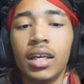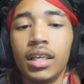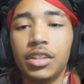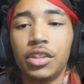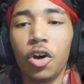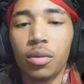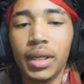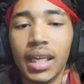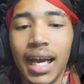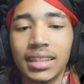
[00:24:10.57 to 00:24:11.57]
He told
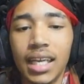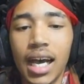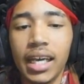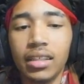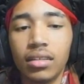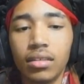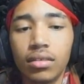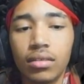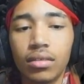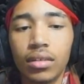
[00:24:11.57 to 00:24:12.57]
me last night.
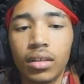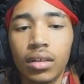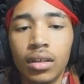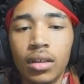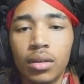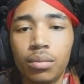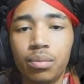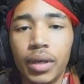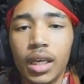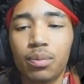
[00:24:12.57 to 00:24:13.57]

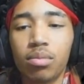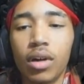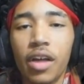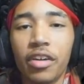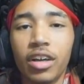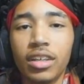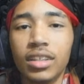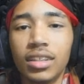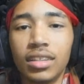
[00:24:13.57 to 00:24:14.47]
Big brother!